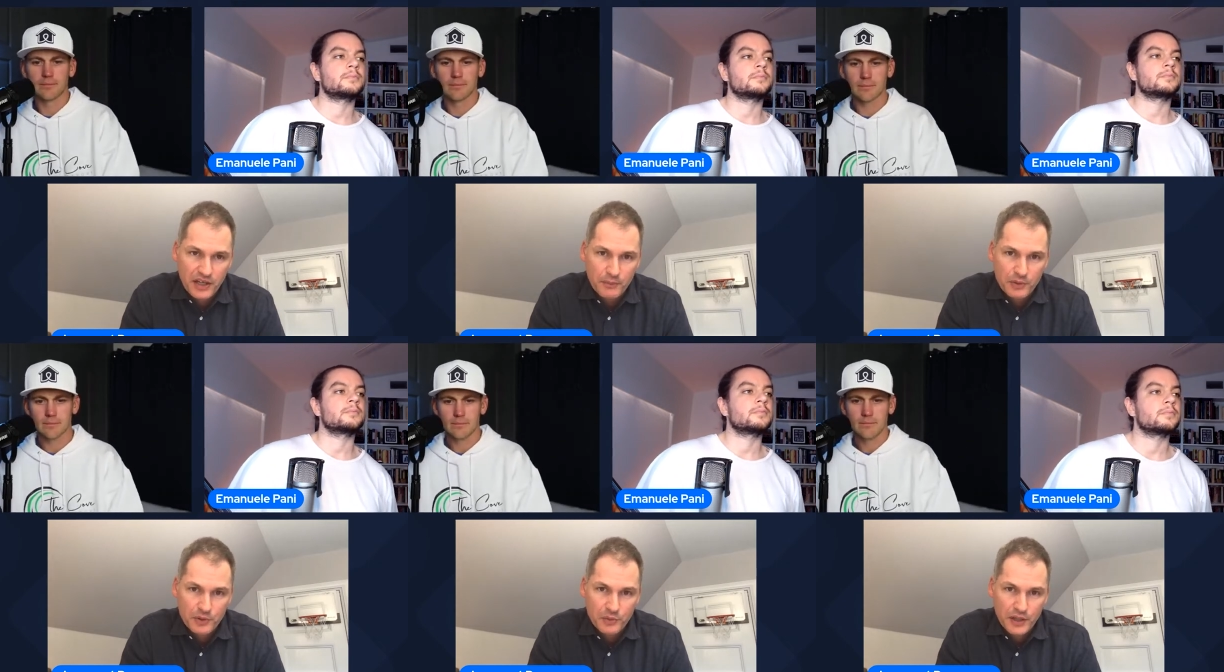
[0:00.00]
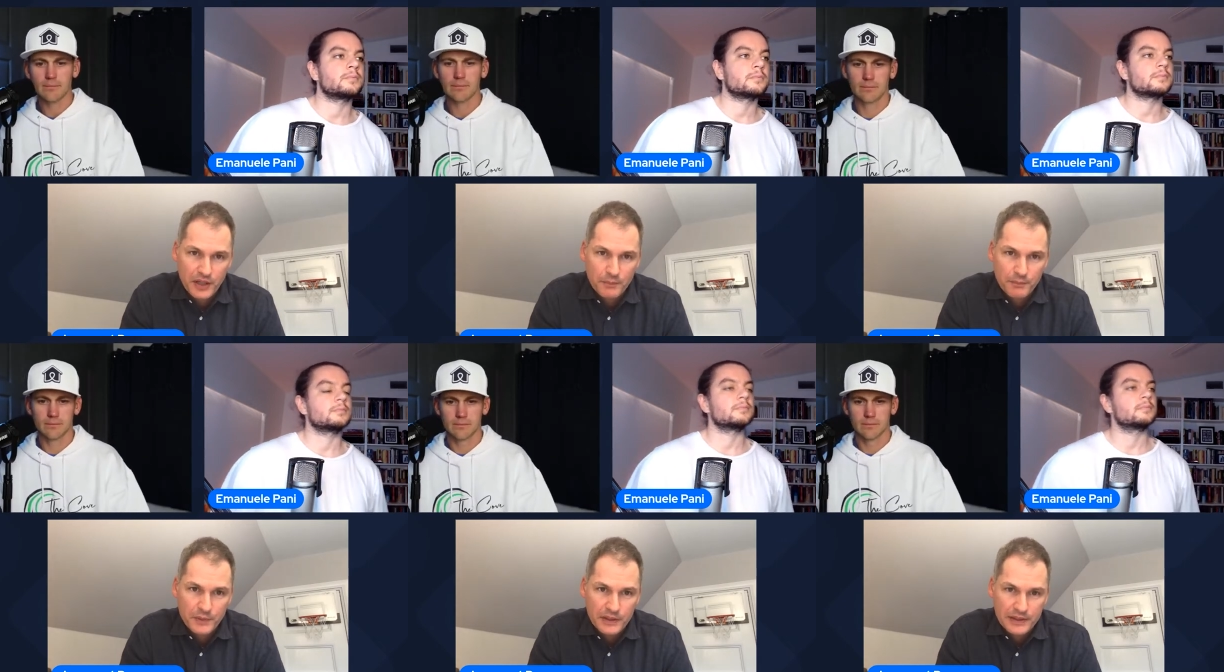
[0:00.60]
Speaker 1: help you,
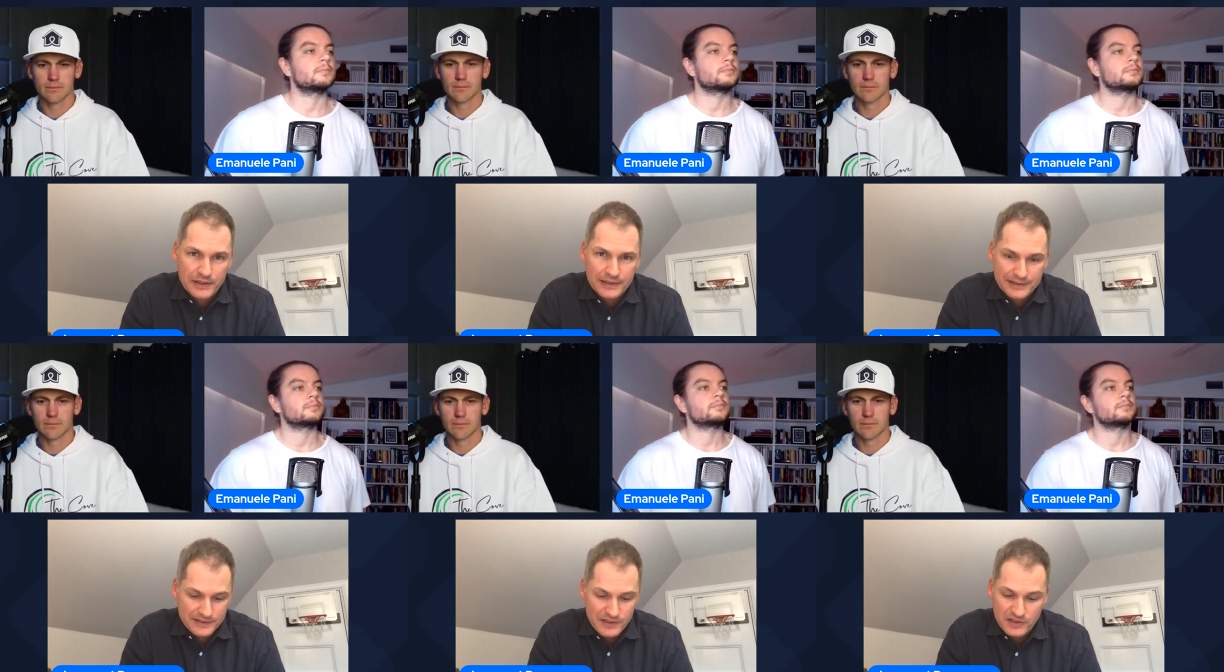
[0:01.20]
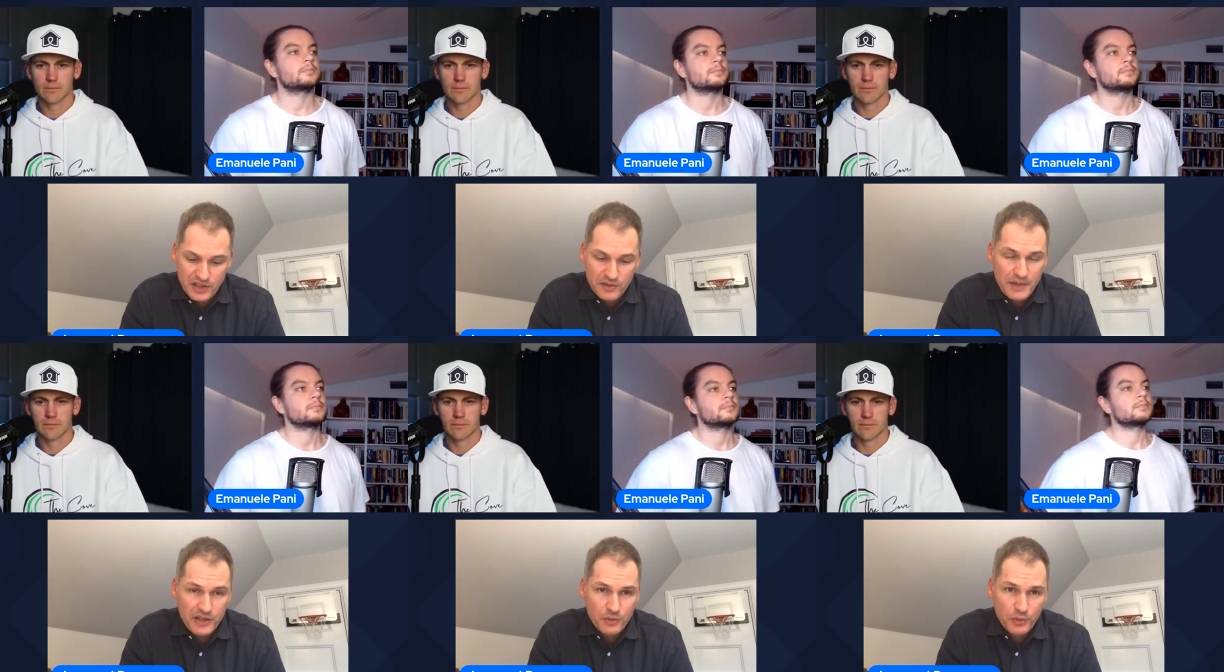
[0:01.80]
because it's a ton of
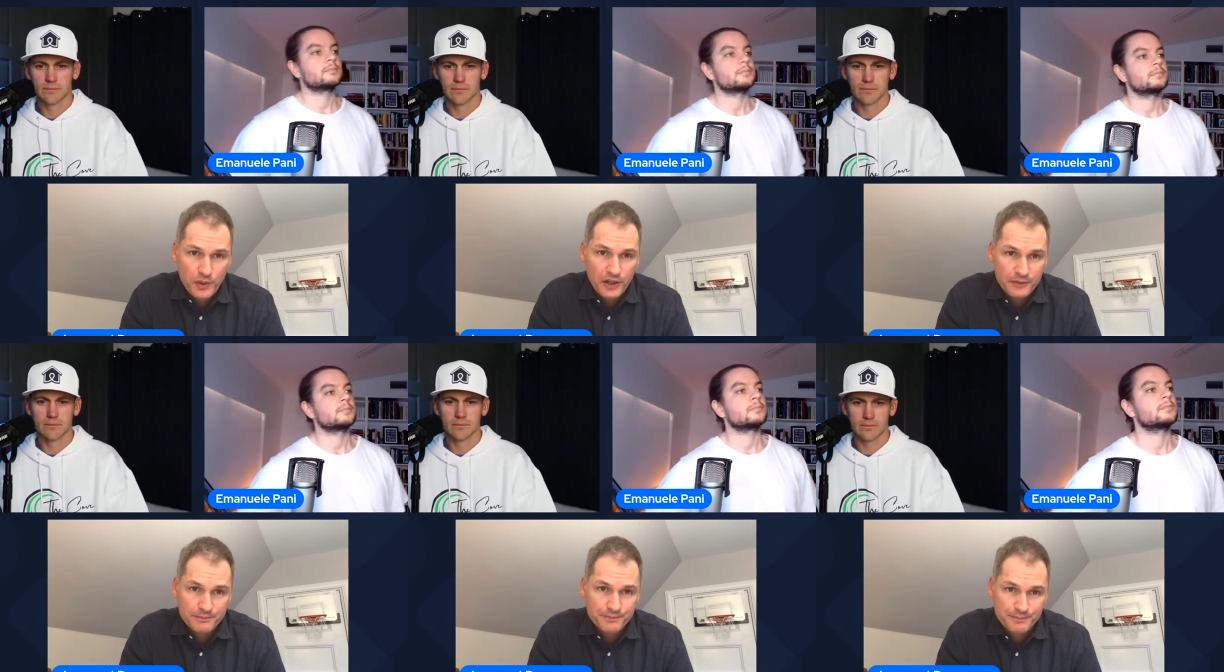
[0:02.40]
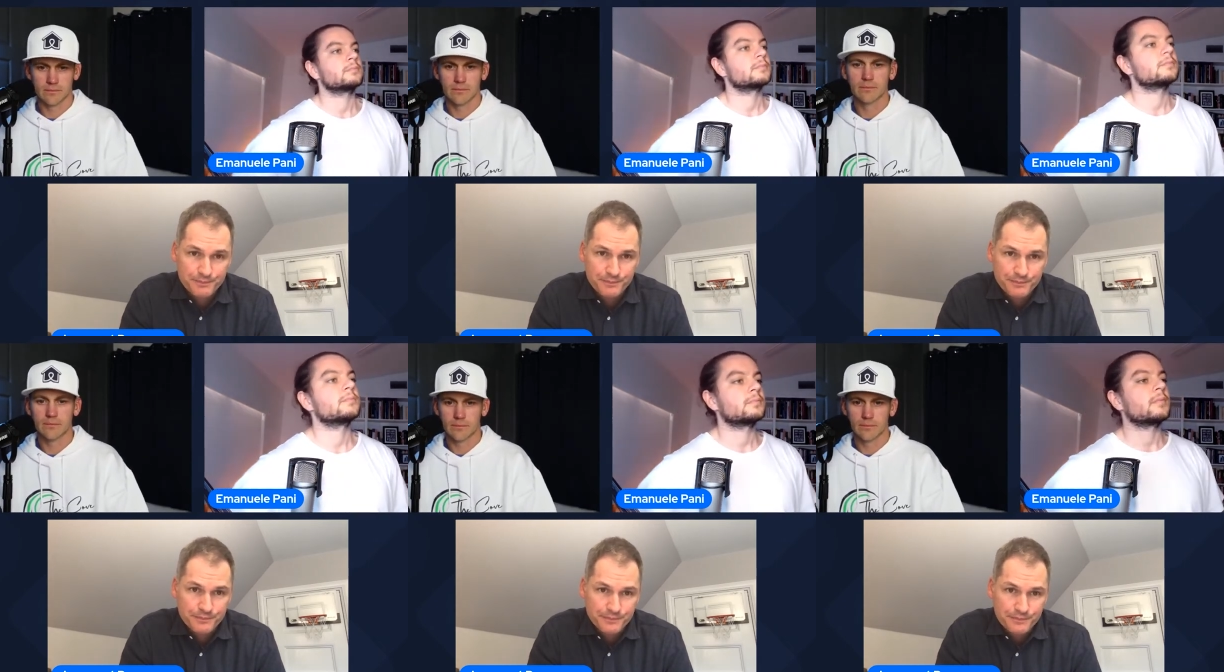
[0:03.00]
manual work.
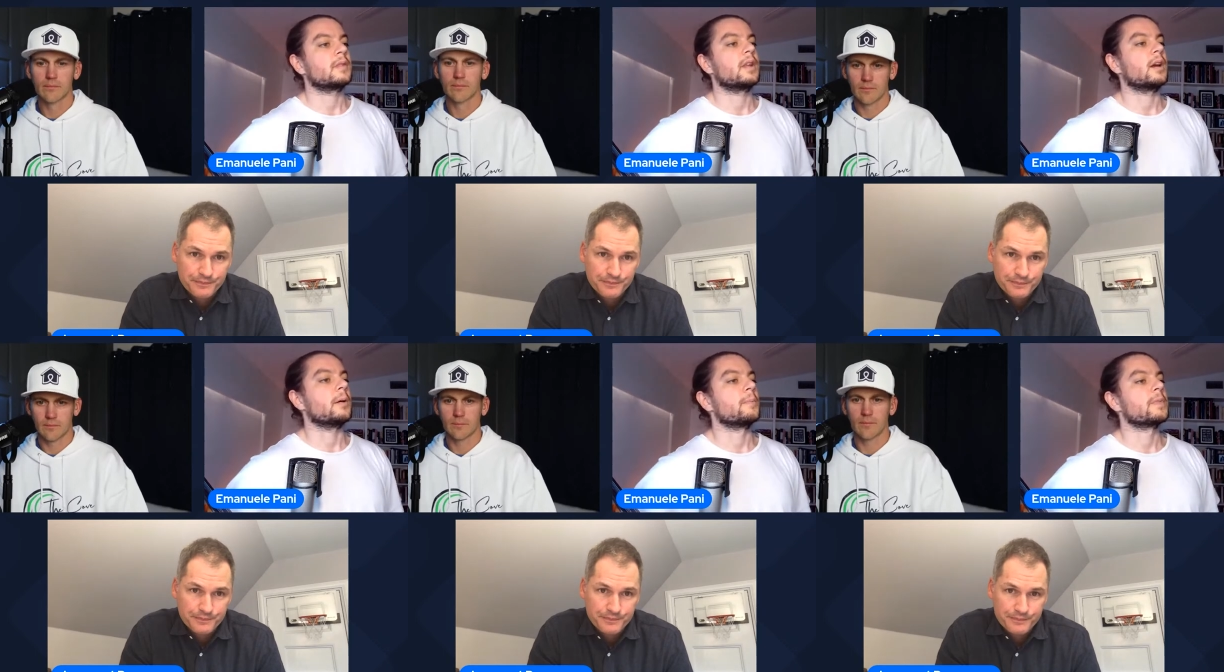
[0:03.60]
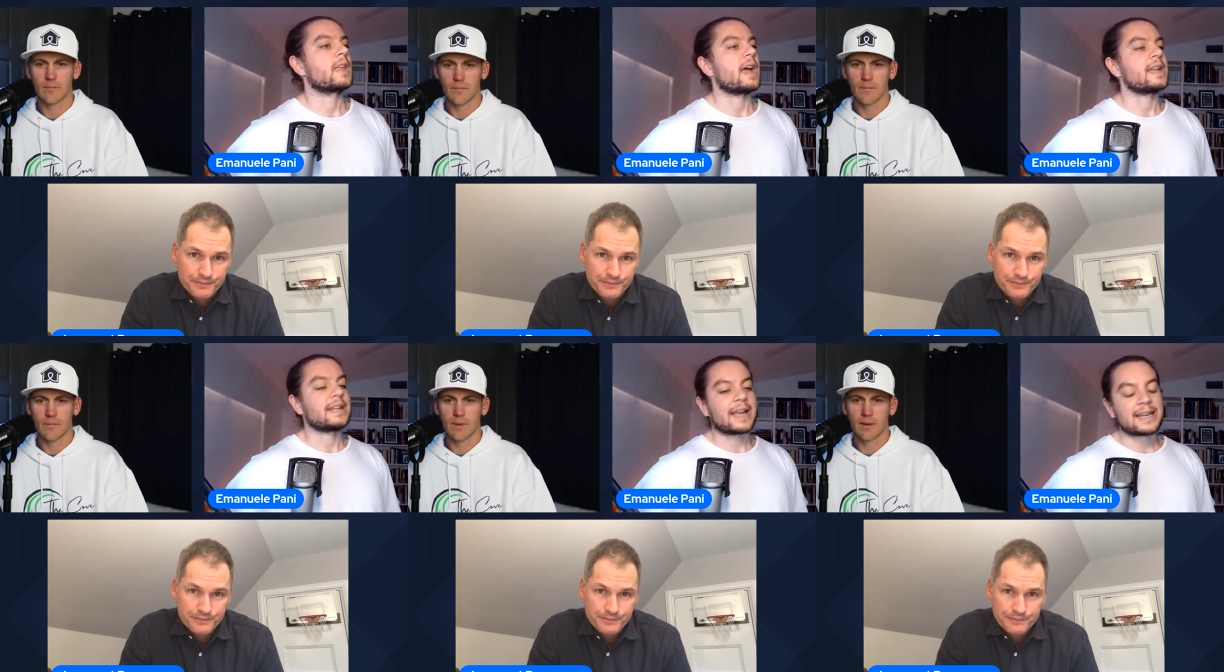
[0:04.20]
Speaker 2: Yeah.
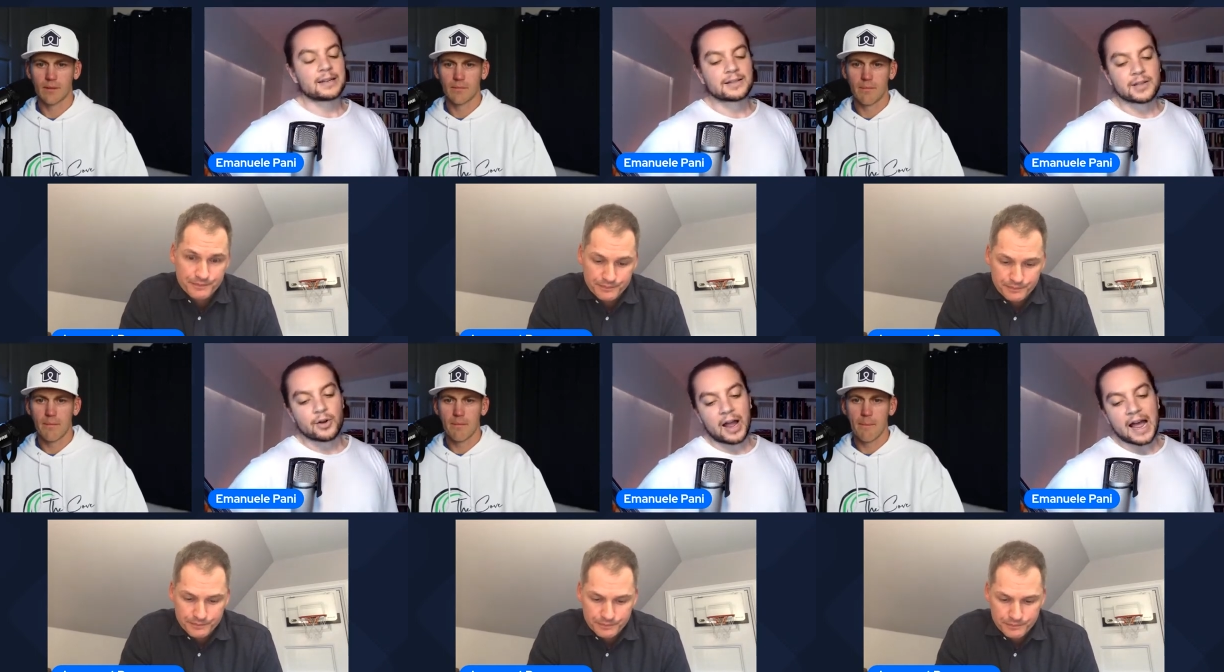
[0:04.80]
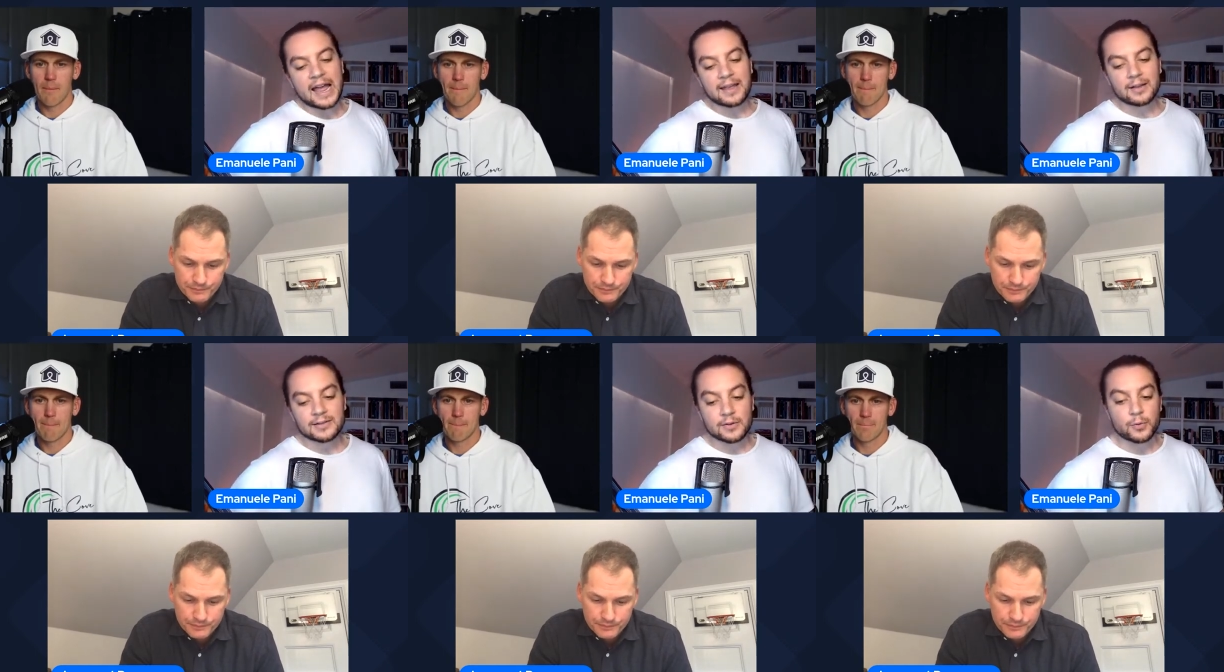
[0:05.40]
And so
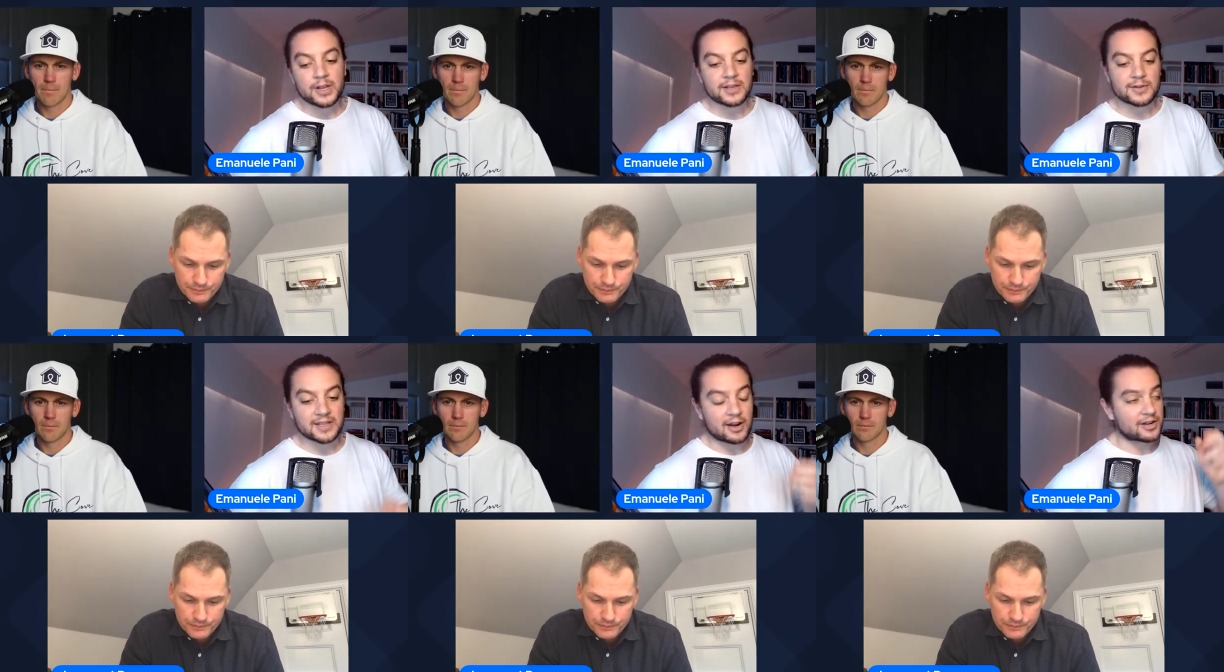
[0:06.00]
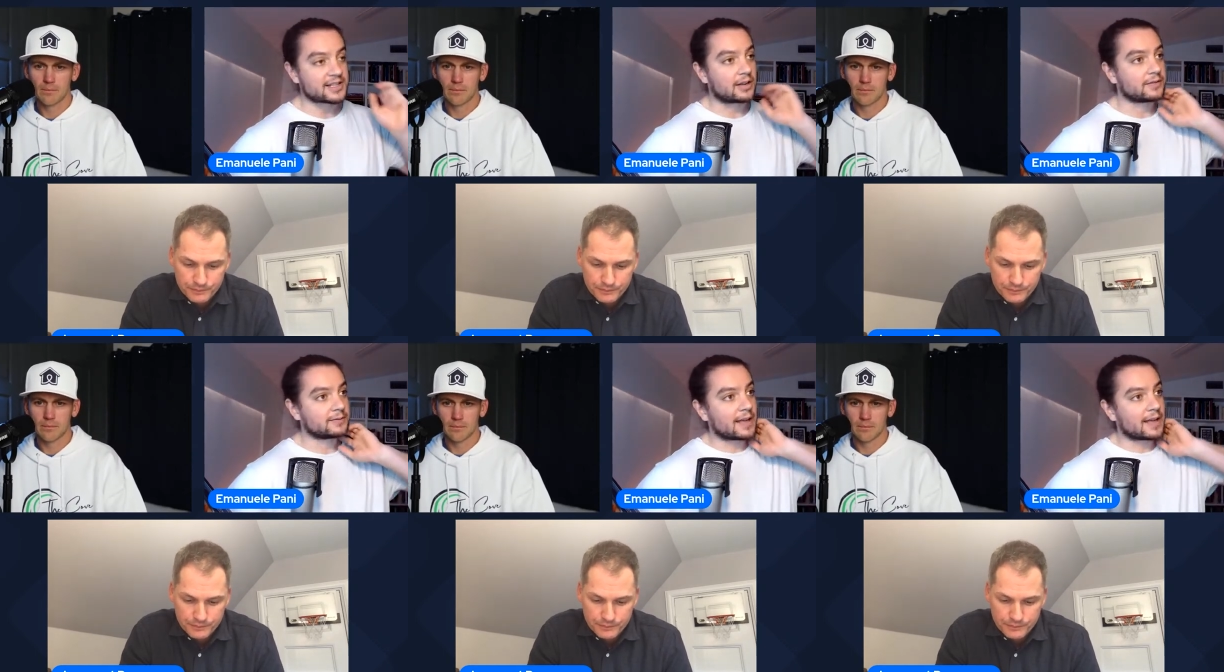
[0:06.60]
we use it ourselves